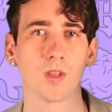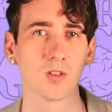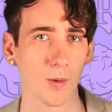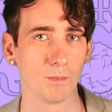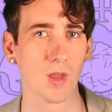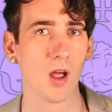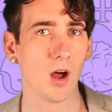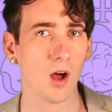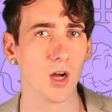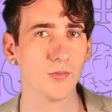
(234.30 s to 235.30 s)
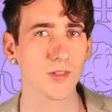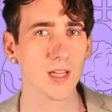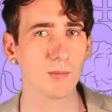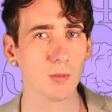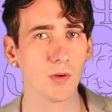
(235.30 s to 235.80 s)
So, half the
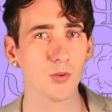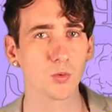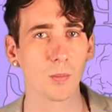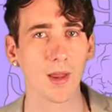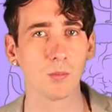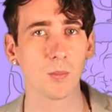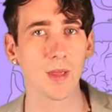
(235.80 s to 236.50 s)
time the mothers were playing with